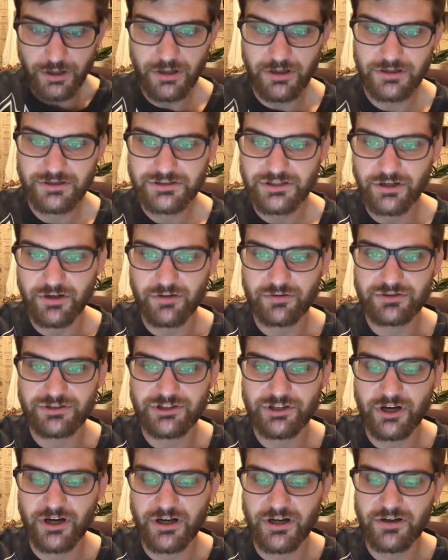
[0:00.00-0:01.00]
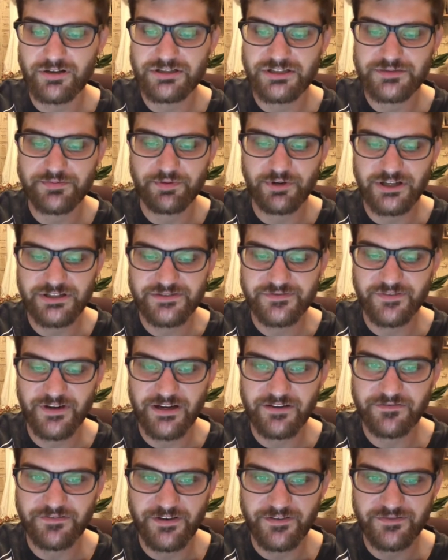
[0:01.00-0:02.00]
So Giagas is plus
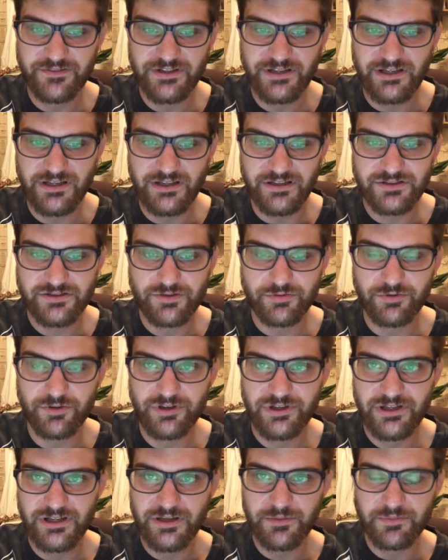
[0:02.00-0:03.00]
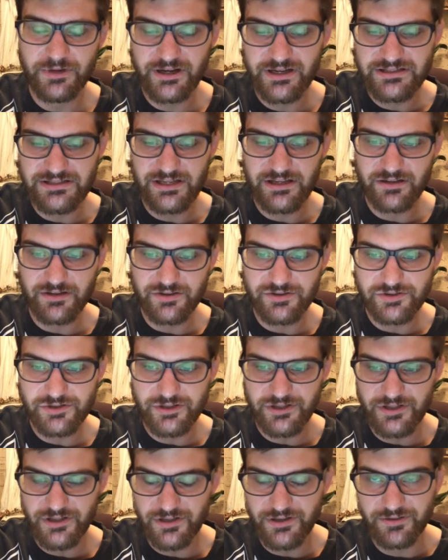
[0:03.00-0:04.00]
550, Tsarukyan minus
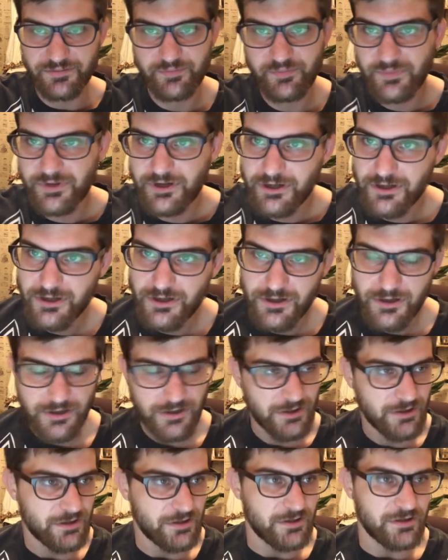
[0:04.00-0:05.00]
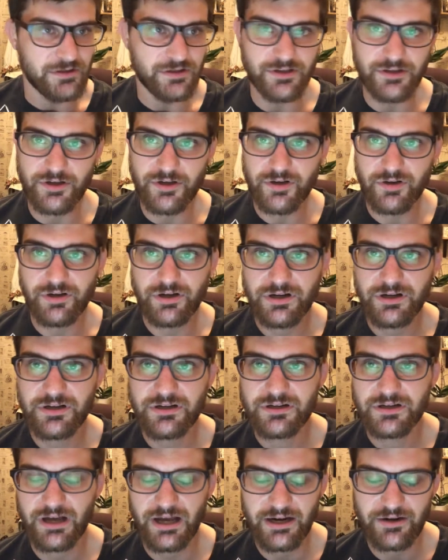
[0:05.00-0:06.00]
800.
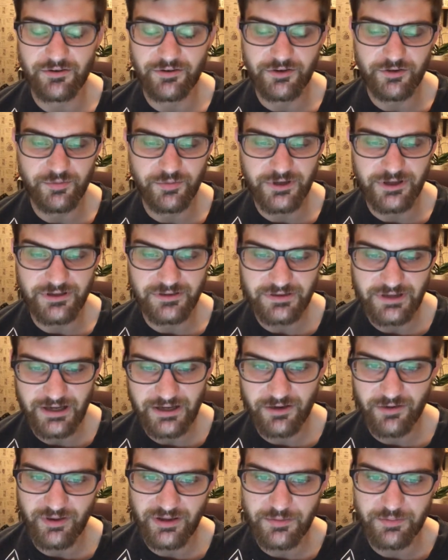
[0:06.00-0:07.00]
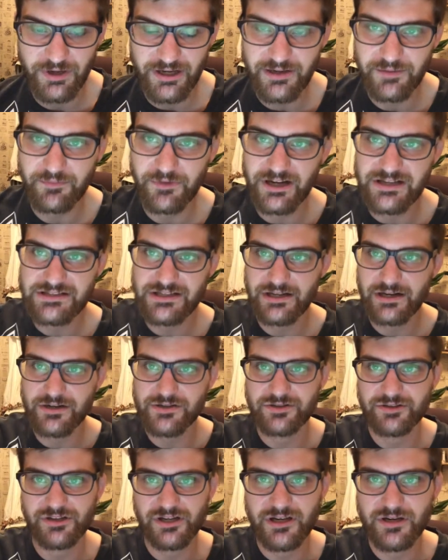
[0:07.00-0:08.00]
I don't know, man. I don't like betting minus
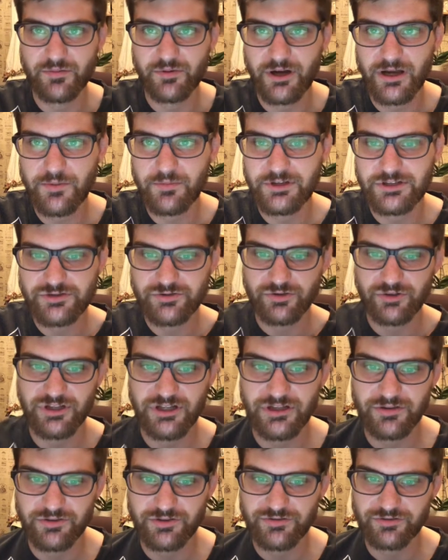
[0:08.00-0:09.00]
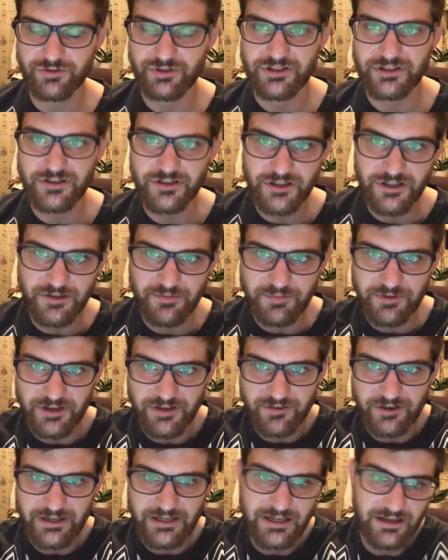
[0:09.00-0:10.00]
800 on anybody. I mean, Tsarukyan looked really good, but,
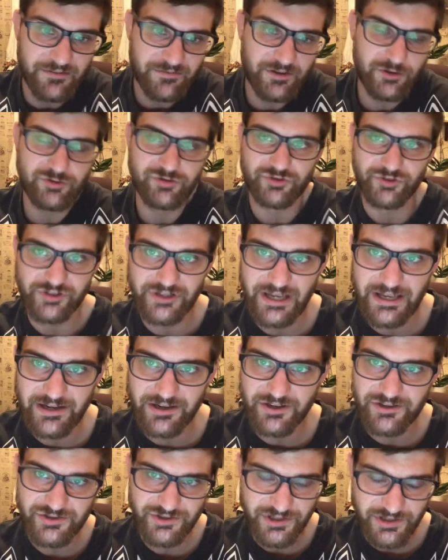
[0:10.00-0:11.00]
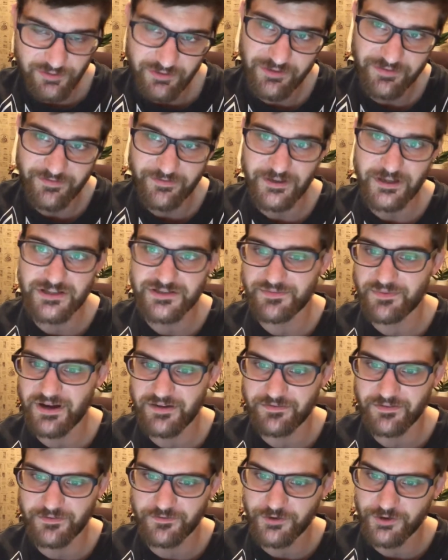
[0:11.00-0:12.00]
if he was really 800, he would have finished Matt
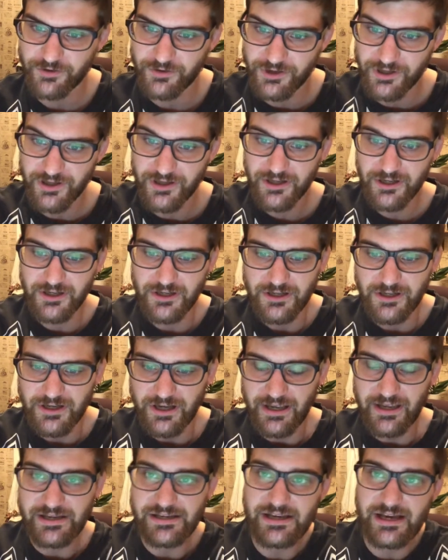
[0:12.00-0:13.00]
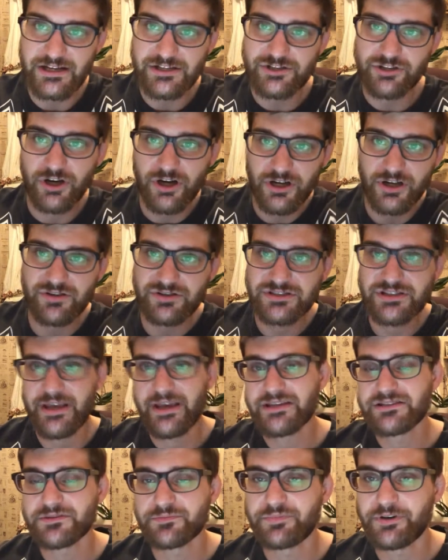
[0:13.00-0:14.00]
Frevola. And, yeah, Giagas
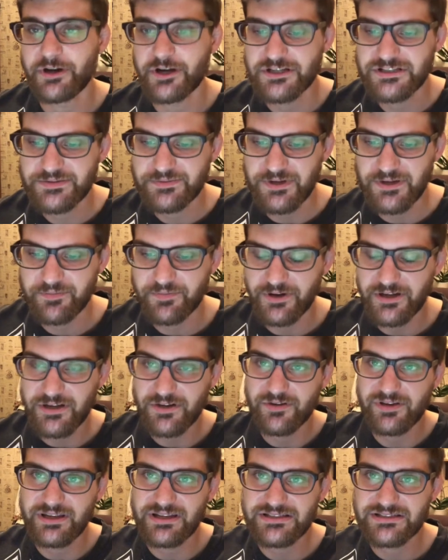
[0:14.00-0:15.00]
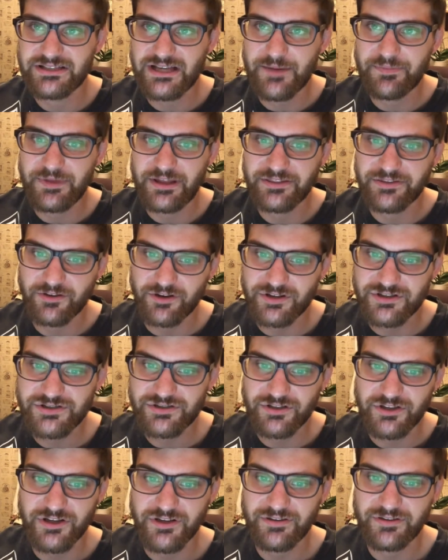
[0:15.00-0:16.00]
takes some punishment, but, he can slap that Darce
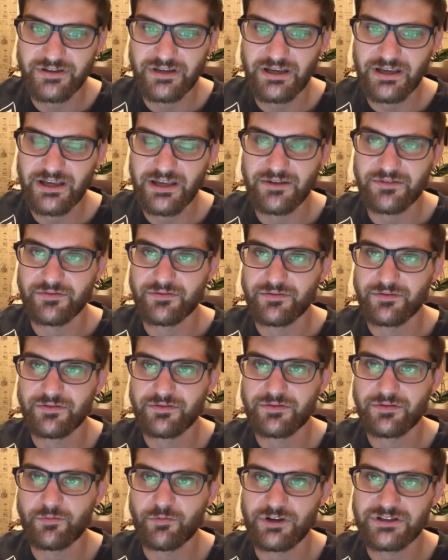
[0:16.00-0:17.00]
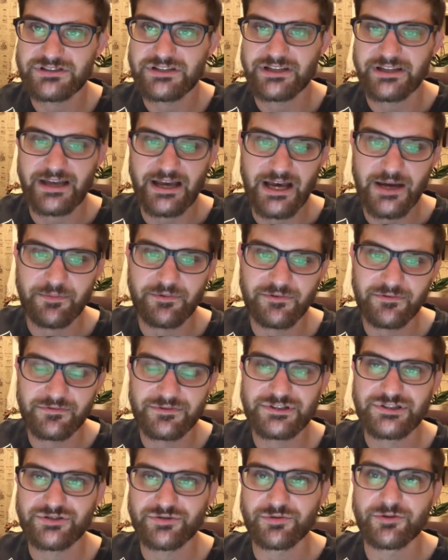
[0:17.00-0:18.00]
on. And what's going to happen,
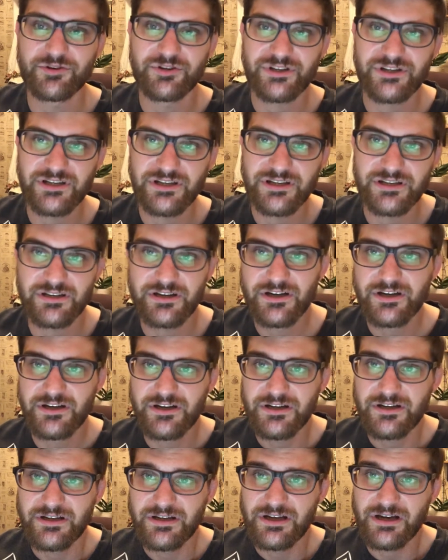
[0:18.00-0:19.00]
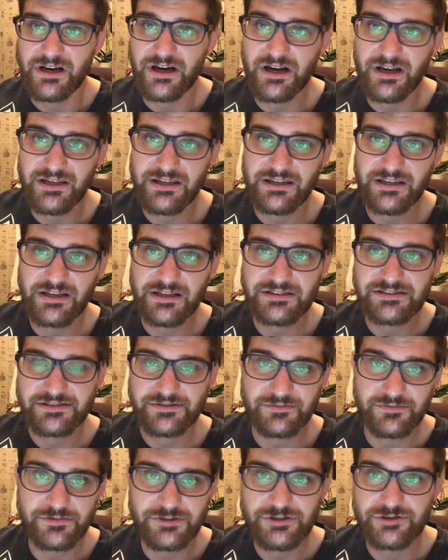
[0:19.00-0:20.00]
Tsarukyan, he gets
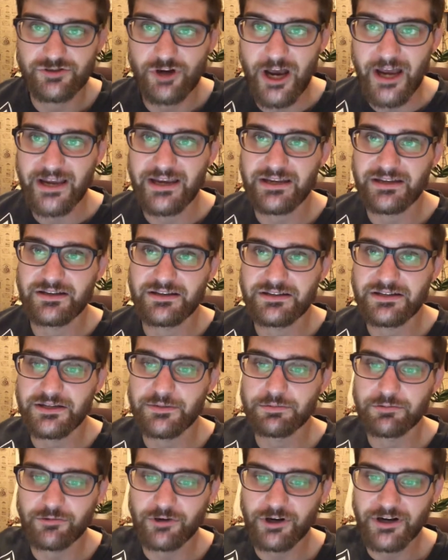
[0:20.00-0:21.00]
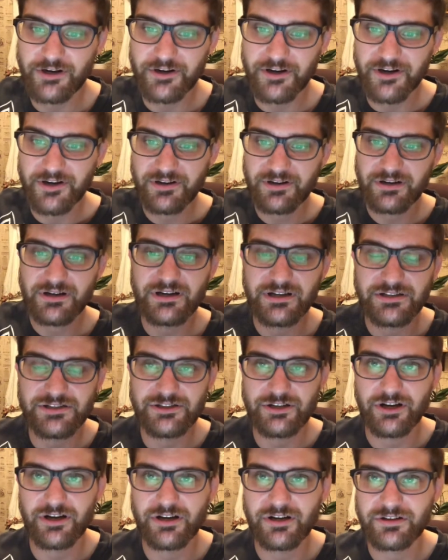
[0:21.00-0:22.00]
dragged into deep water, and
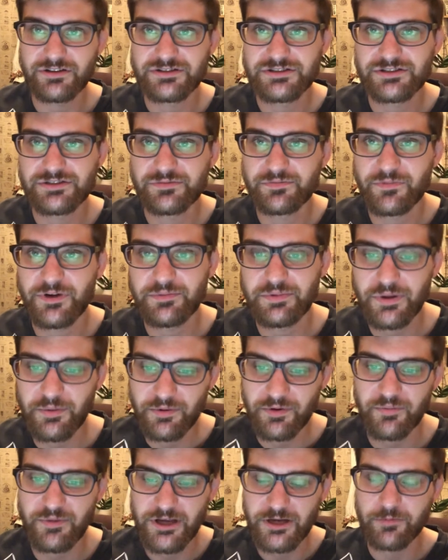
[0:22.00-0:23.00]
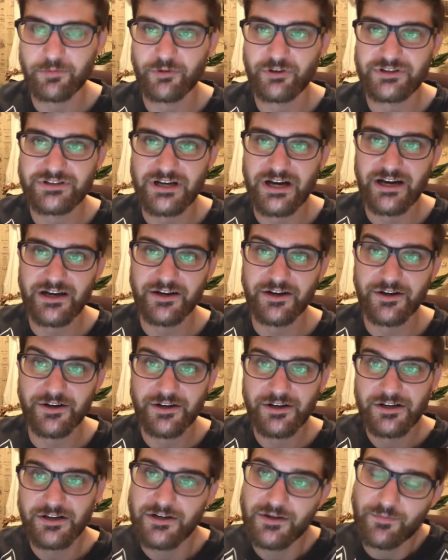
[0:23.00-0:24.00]
Giagas might be able to make him really tired,
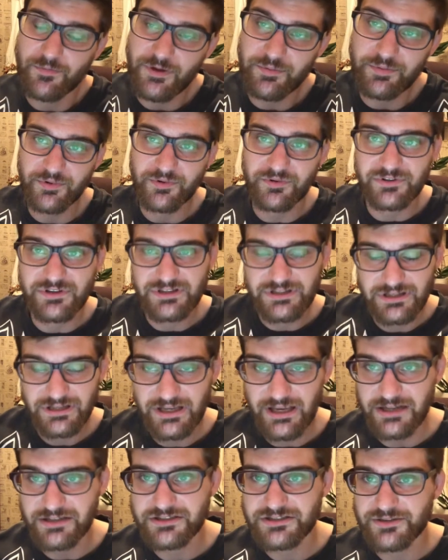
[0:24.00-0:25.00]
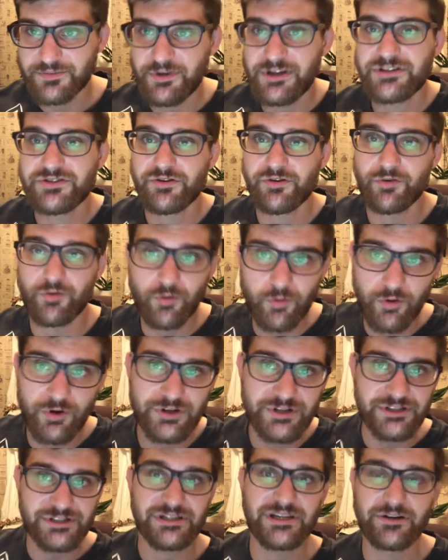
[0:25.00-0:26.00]
might to catch a submission, or
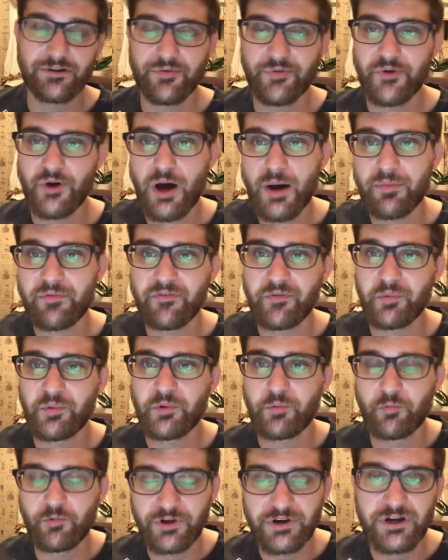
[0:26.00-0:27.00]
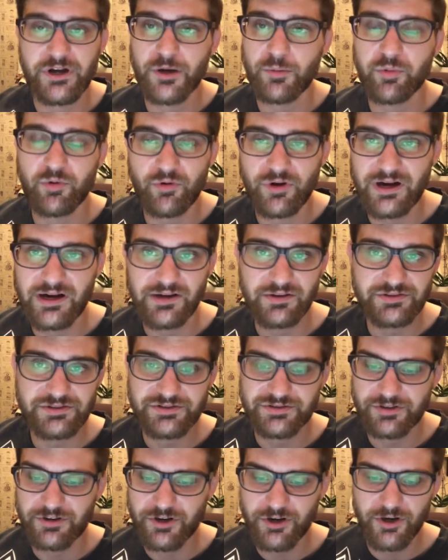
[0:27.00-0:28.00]
just get on top of him and win a couple rounds
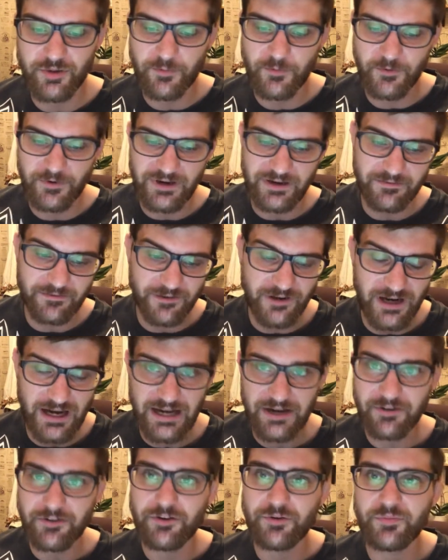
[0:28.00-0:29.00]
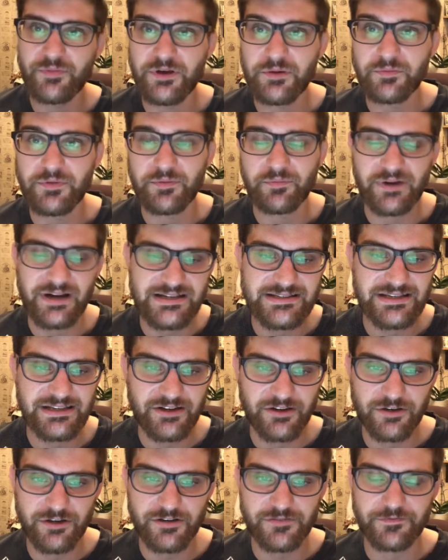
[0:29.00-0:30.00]
or hurt him, whatever. I don't know, man, but minus
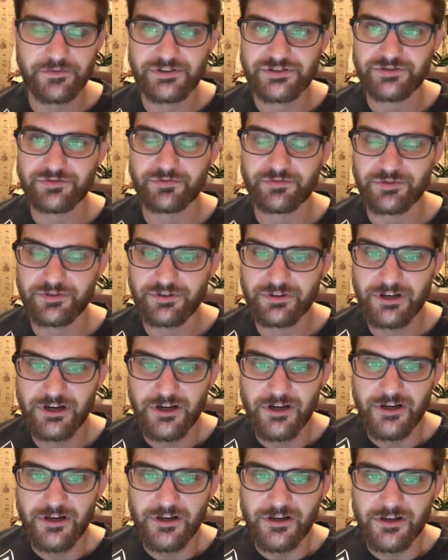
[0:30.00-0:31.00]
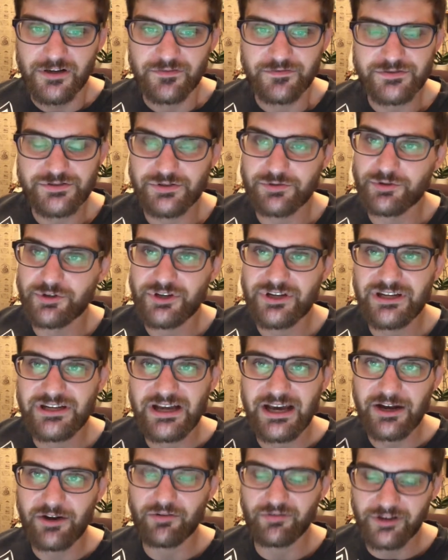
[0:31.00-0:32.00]
800 for Tsarukyan,
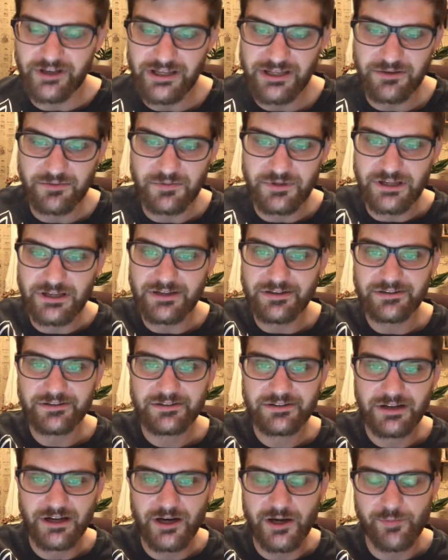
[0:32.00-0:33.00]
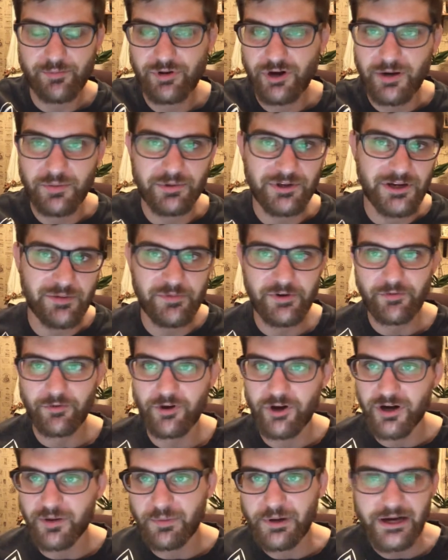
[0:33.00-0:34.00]
I don't like it, man. I'm probably going to be
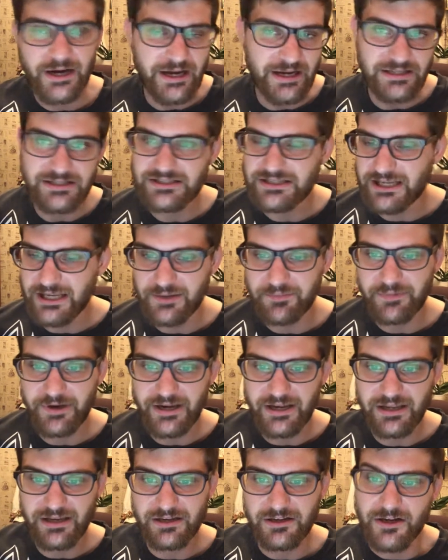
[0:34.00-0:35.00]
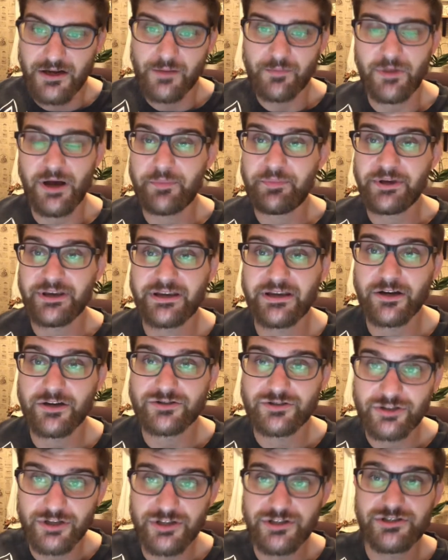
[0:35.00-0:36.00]
wrong, but I just can't bet it. My pick here is
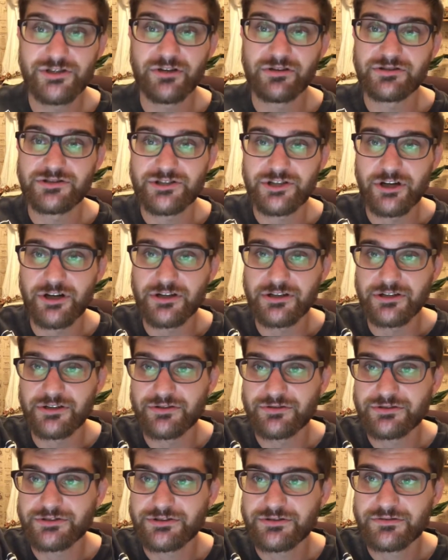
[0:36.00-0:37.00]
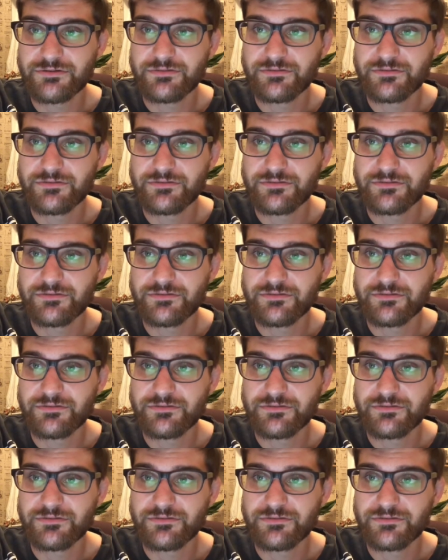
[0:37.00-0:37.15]
Christos Giagas.